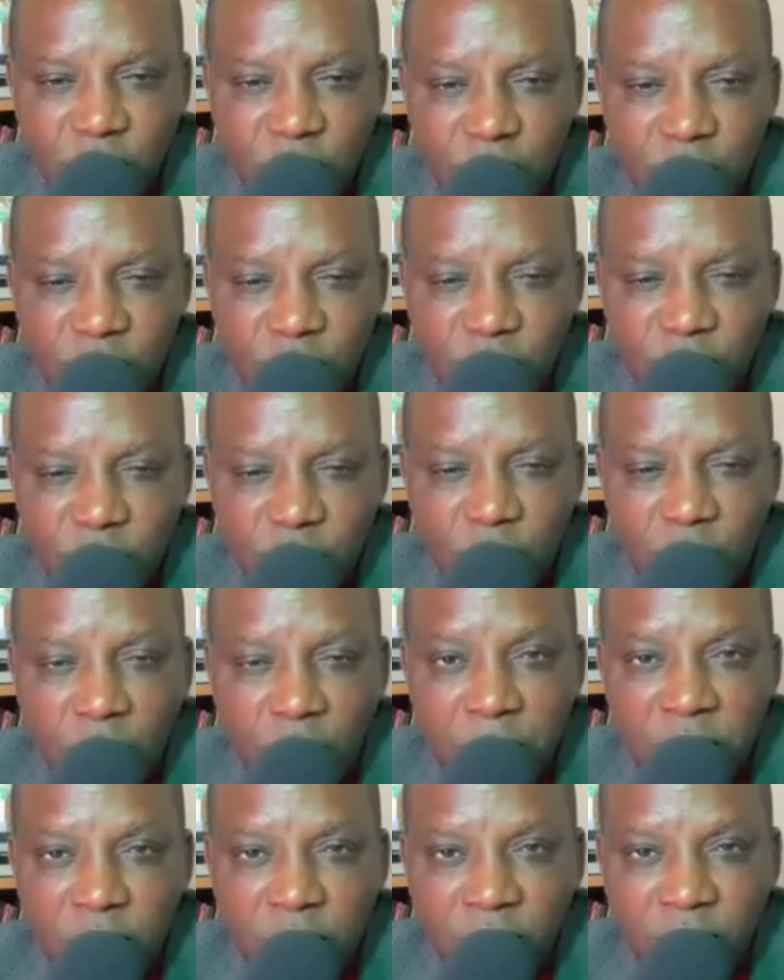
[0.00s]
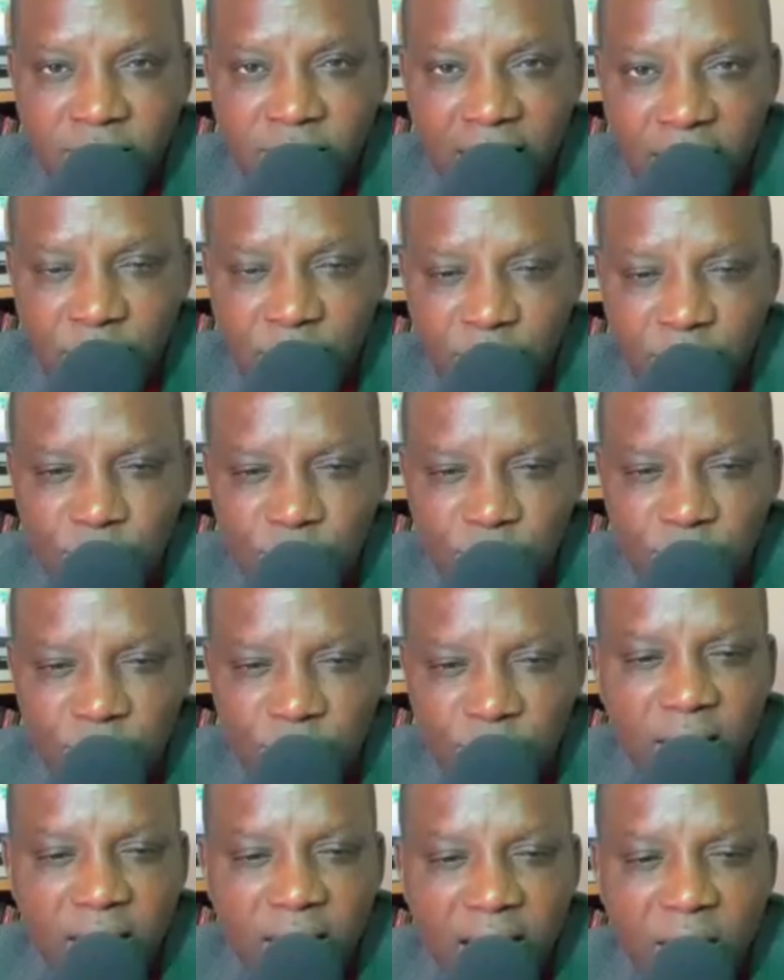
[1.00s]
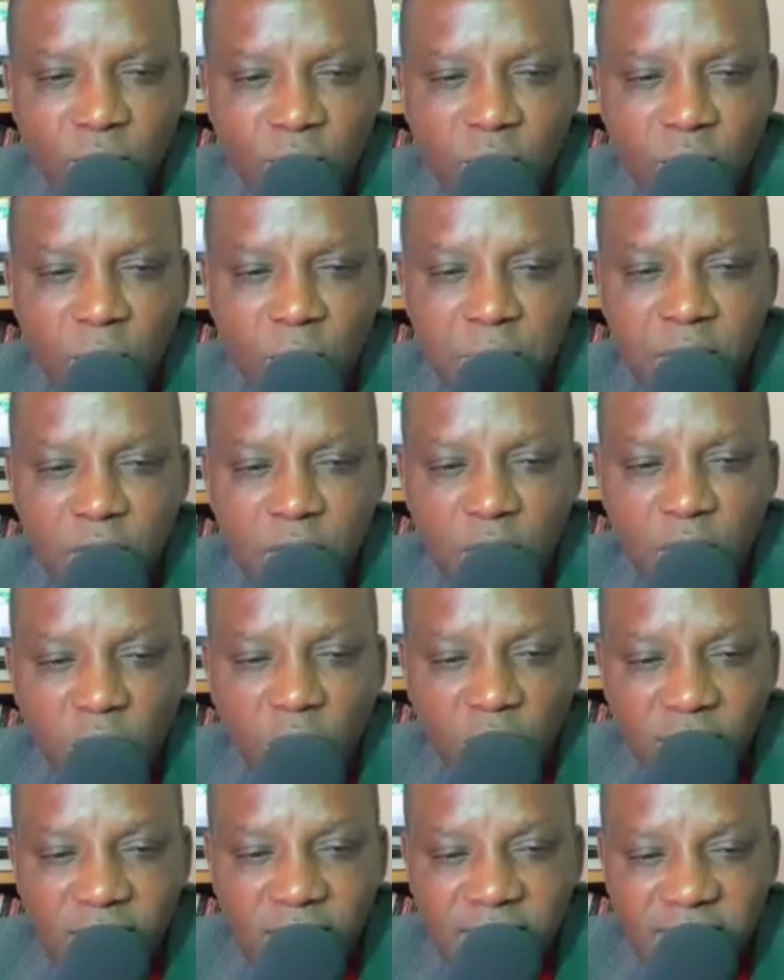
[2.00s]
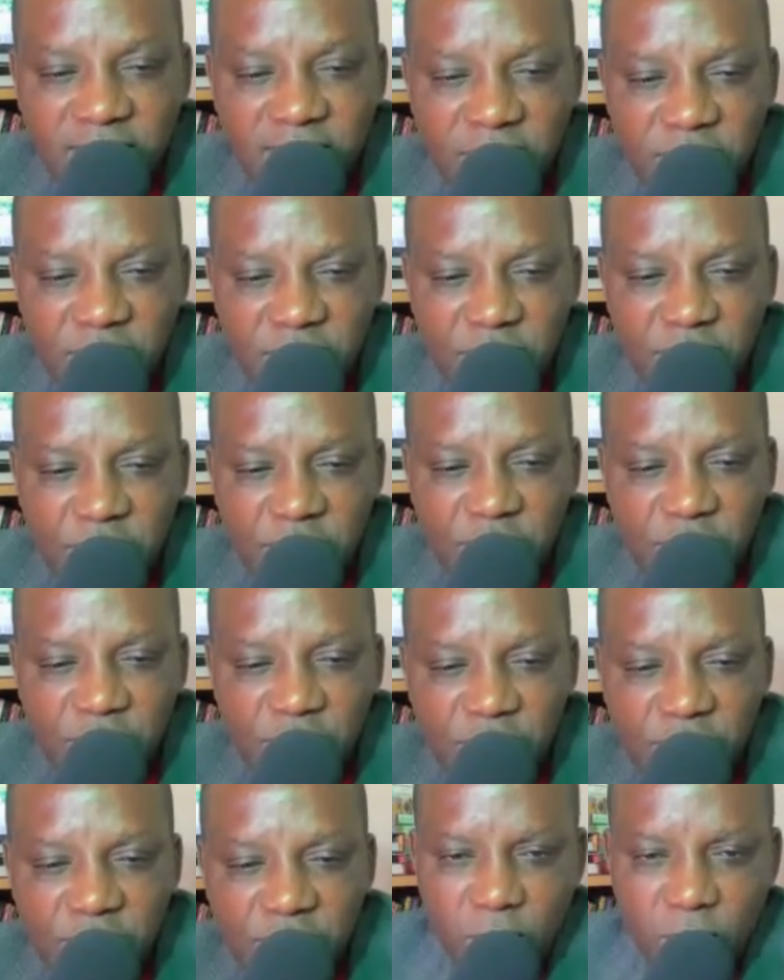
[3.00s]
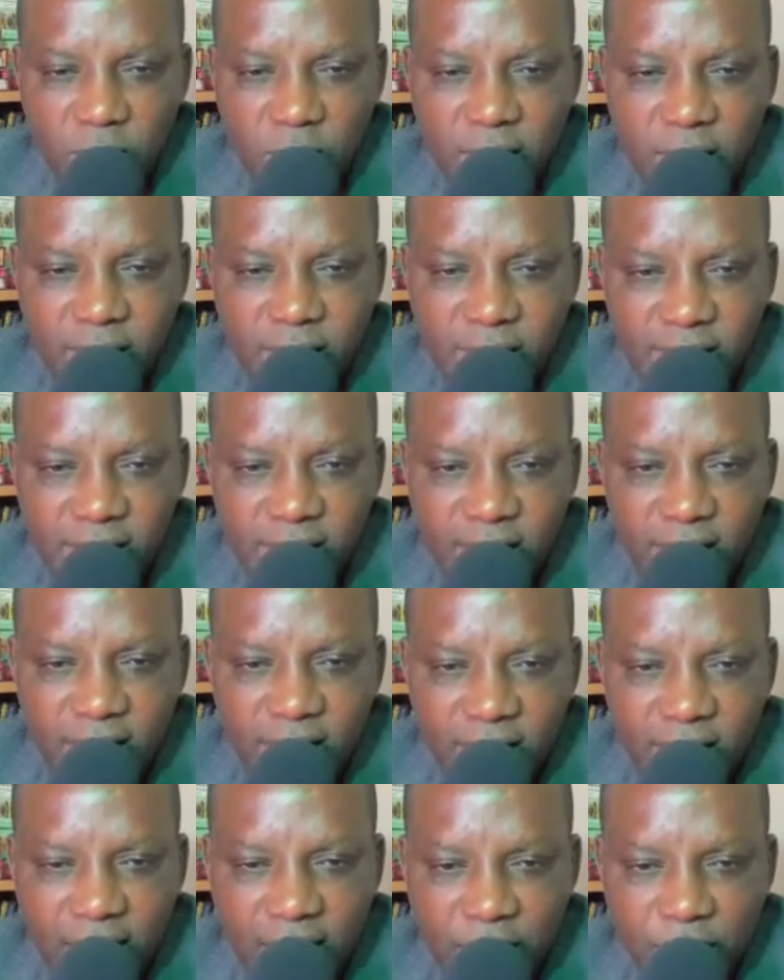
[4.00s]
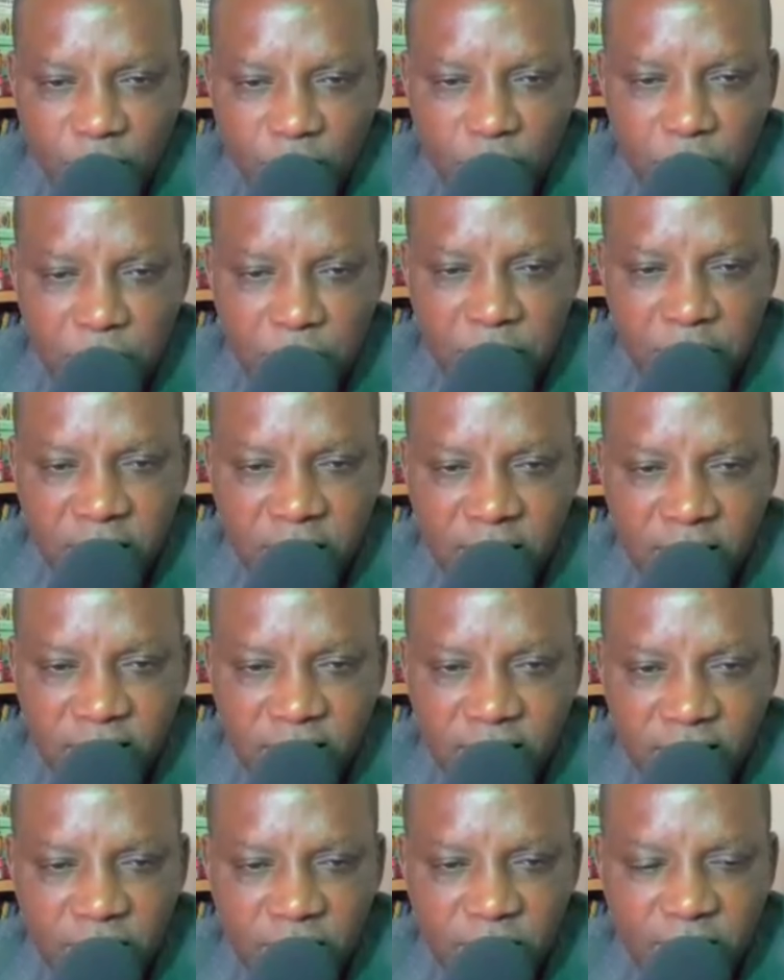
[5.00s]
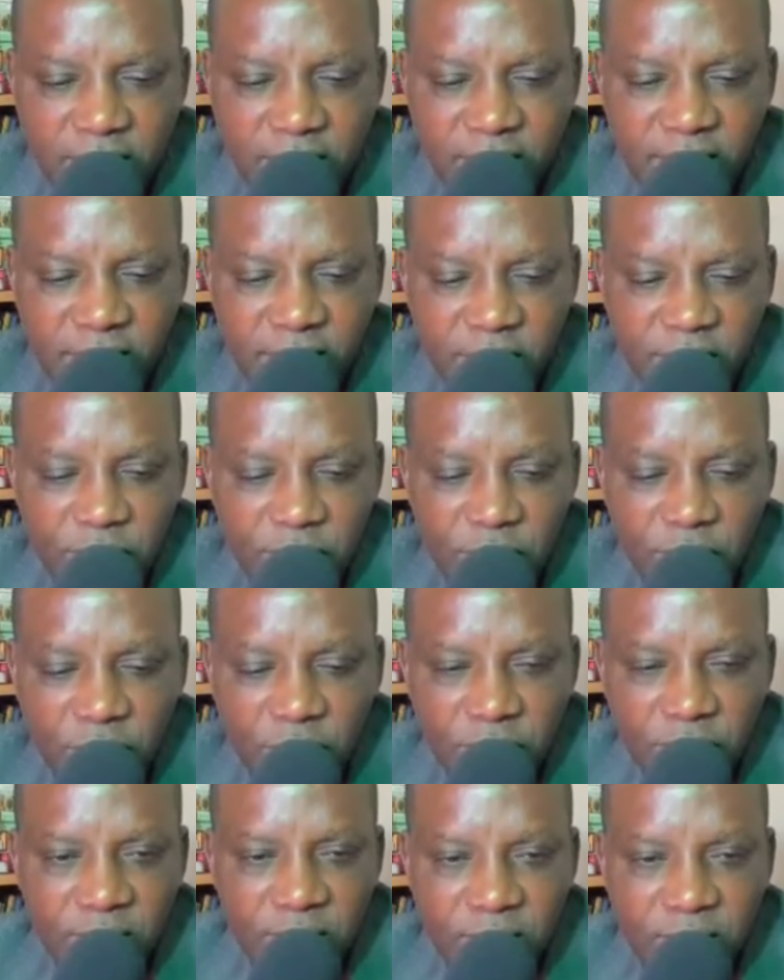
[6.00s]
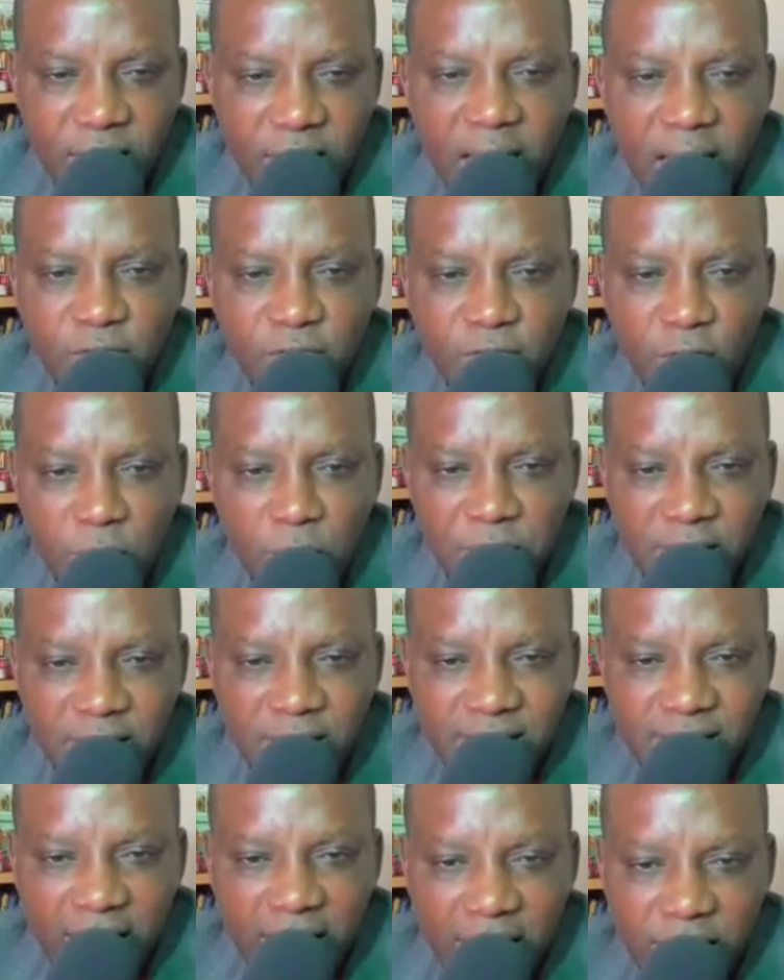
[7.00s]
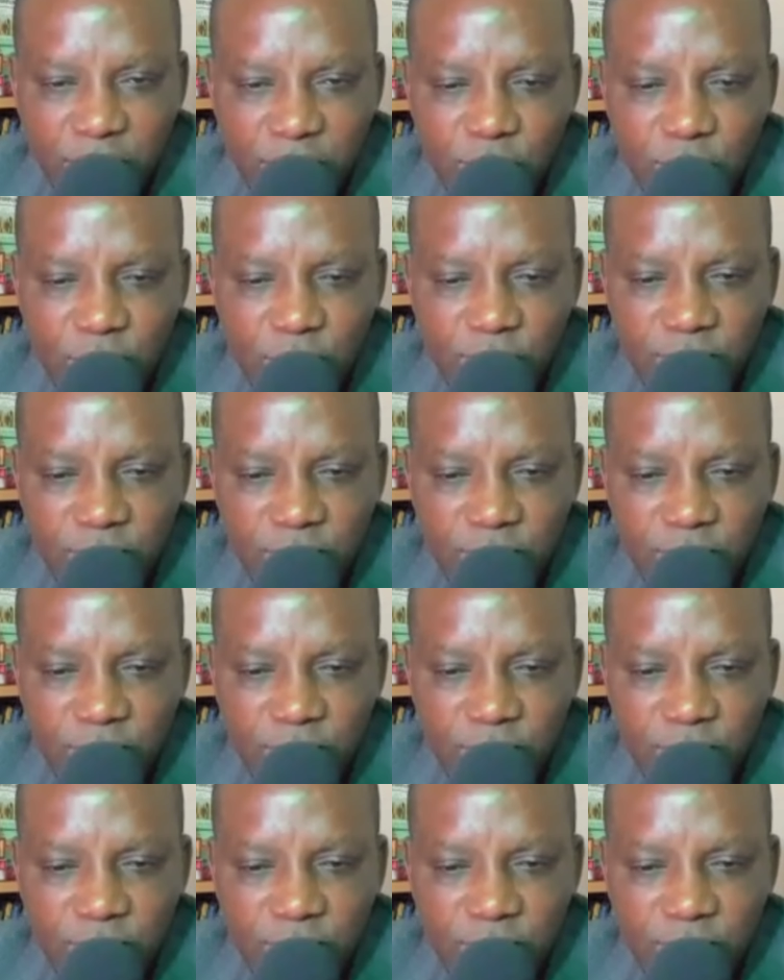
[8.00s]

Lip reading: do is to copy your title and copy all this description. You can see I'm copying my description. I've copied the title.